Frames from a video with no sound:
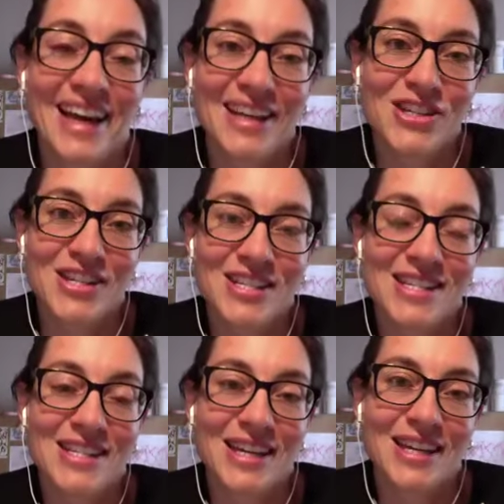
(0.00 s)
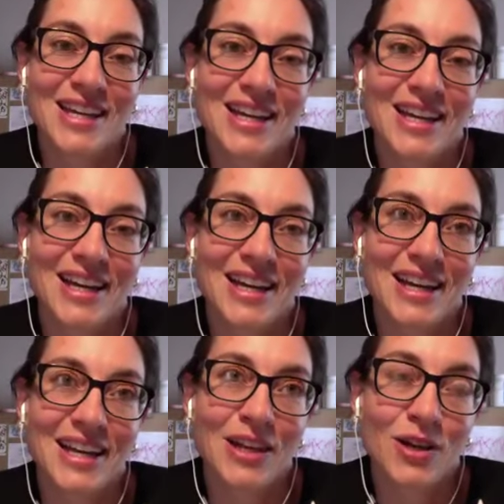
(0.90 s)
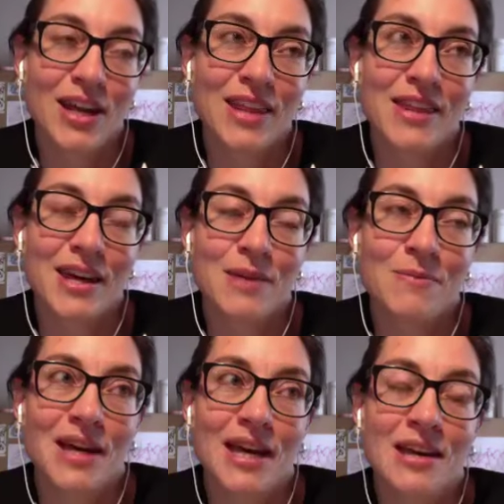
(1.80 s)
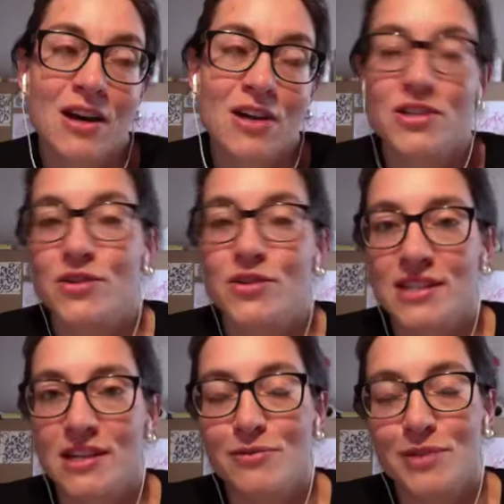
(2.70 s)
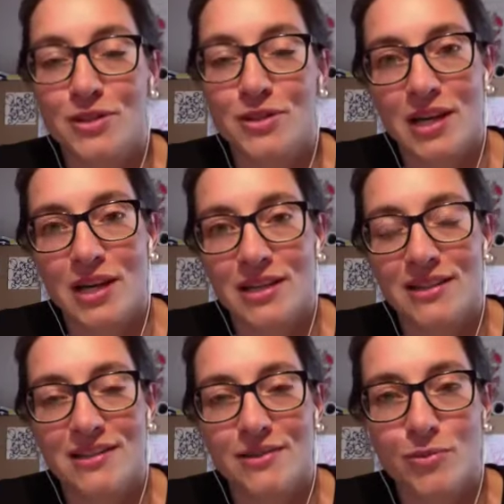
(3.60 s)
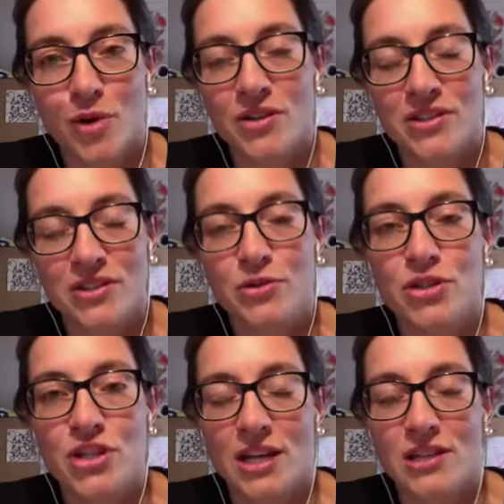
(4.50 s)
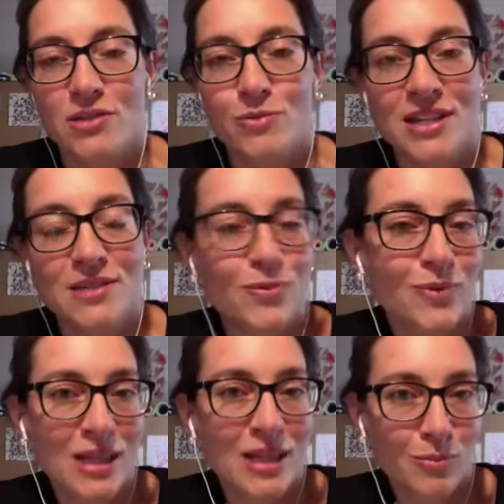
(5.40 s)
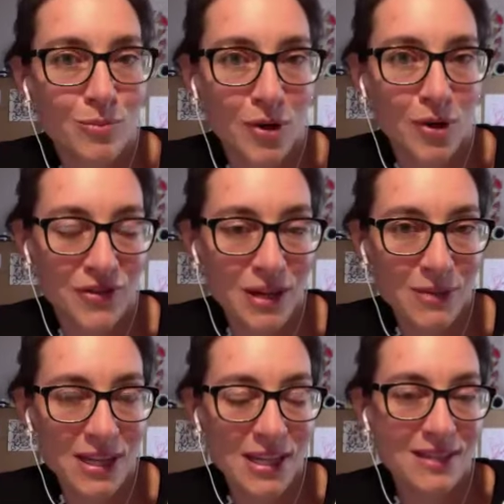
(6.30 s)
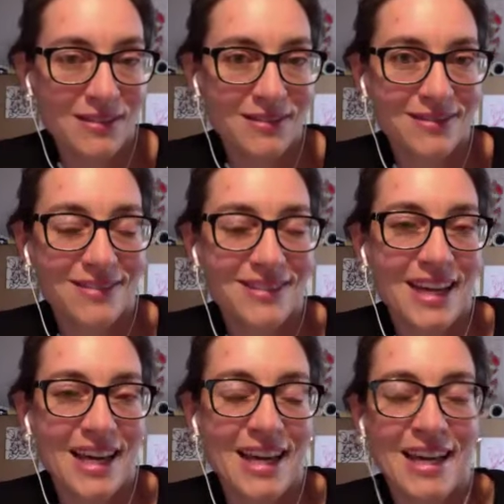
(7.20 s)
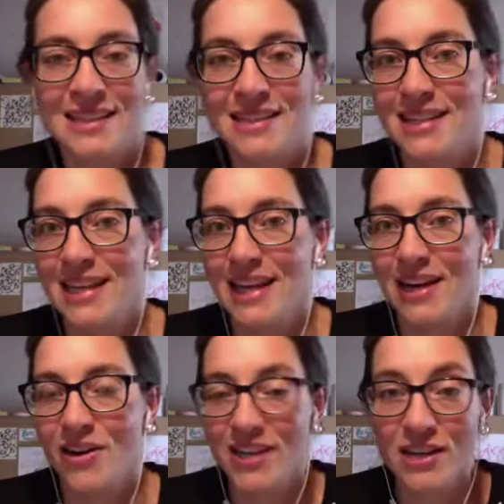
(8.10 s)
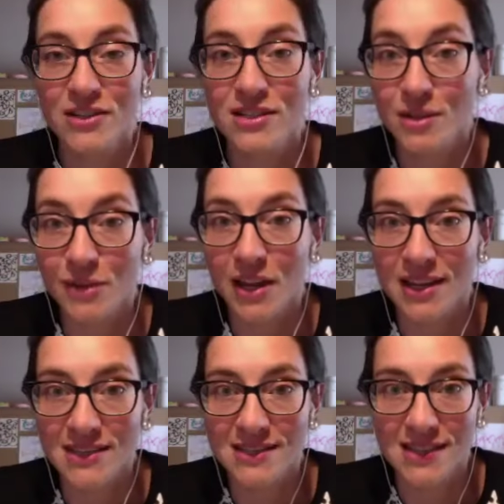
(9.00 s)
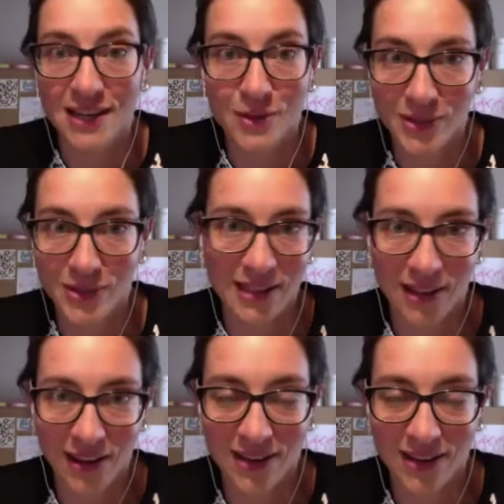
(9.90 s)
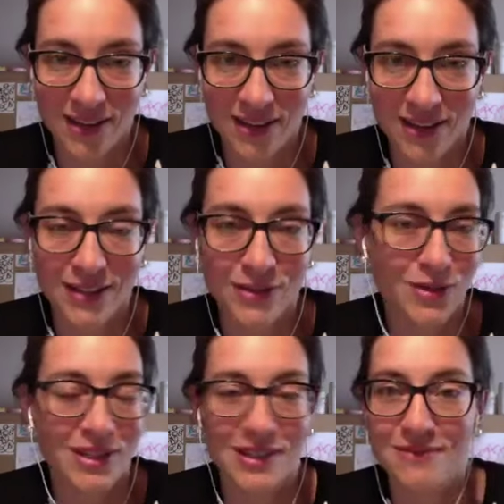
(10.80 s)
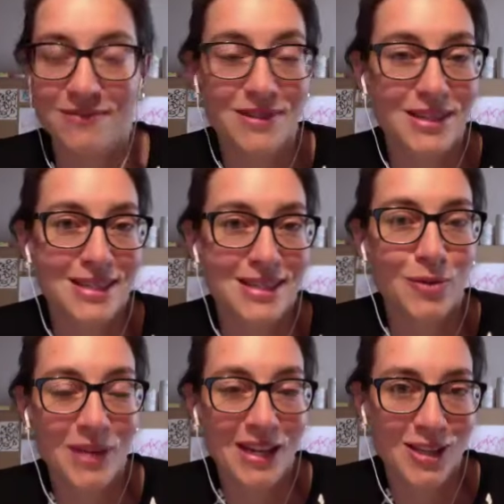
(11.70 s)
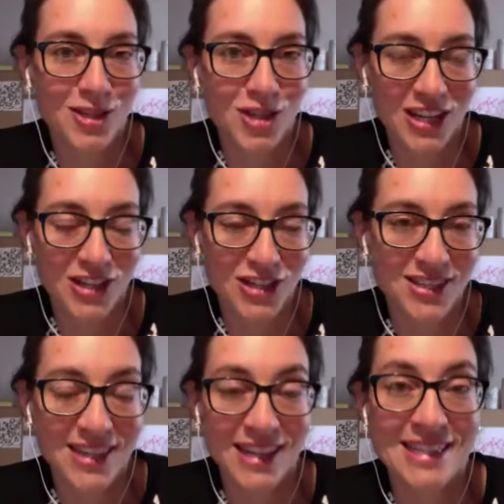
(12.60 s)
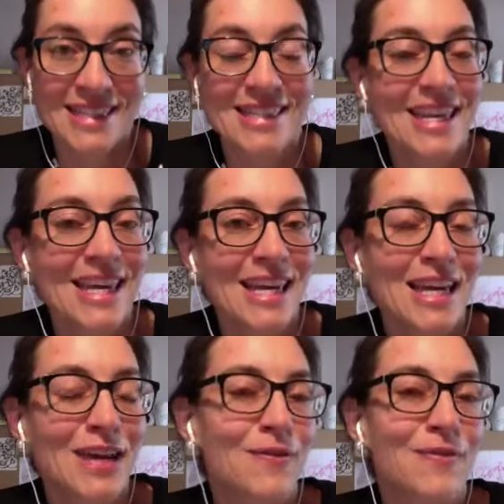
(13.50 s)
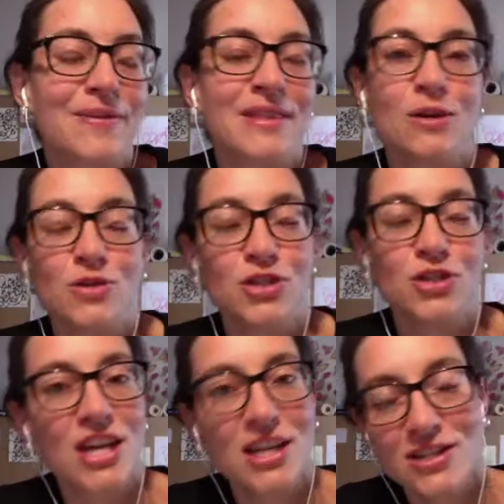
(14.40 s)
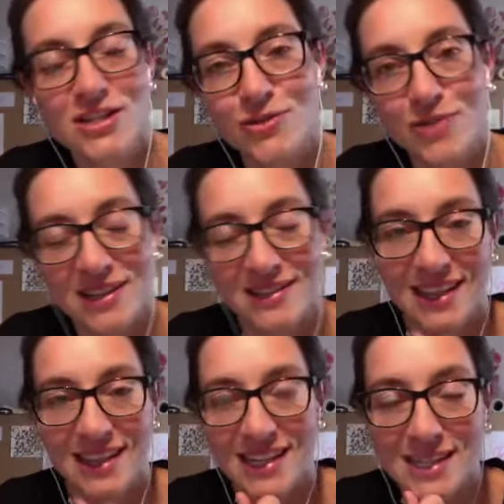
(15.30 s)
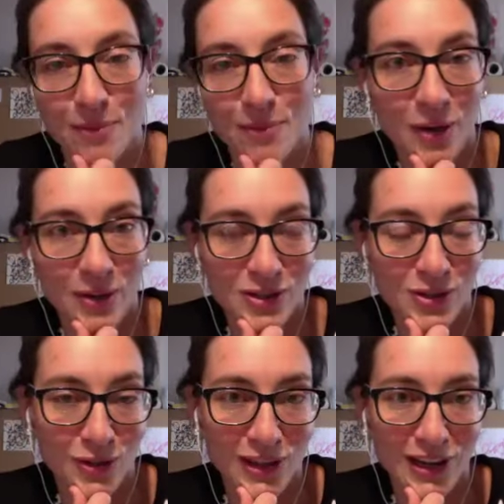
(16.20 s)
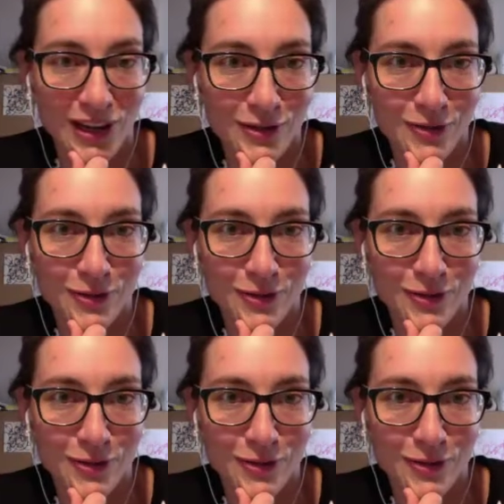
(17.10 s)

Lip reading: And just look at them and ask yourself, what do I want to change? What is really bothering me? And are there some lines I really like? And you can start making changes and see if those changes translate somehow into your life.